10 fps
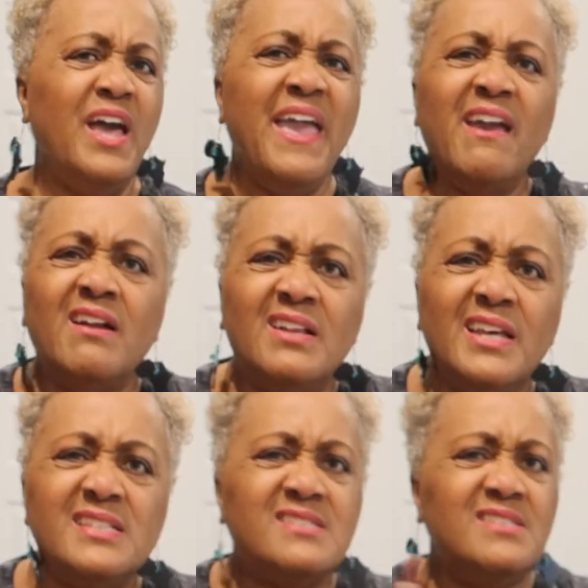
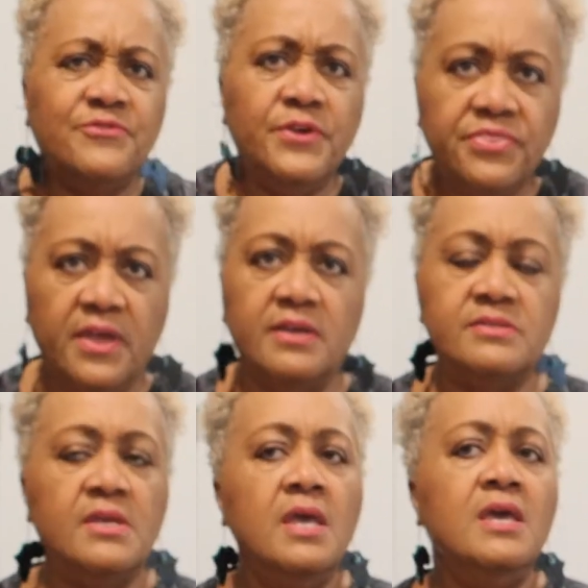anklets, different
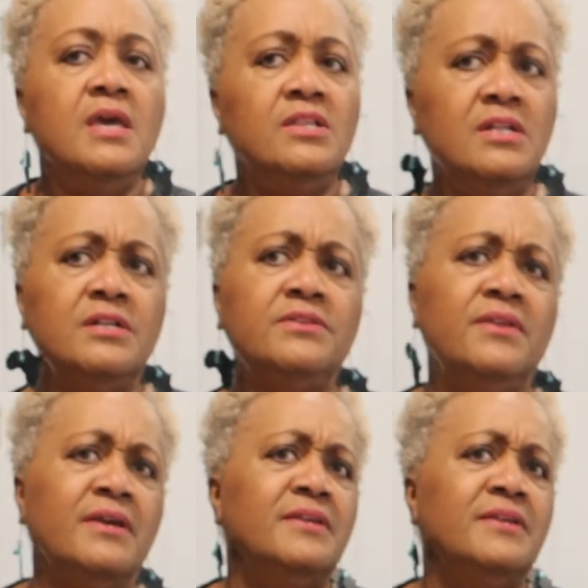things. Little thing,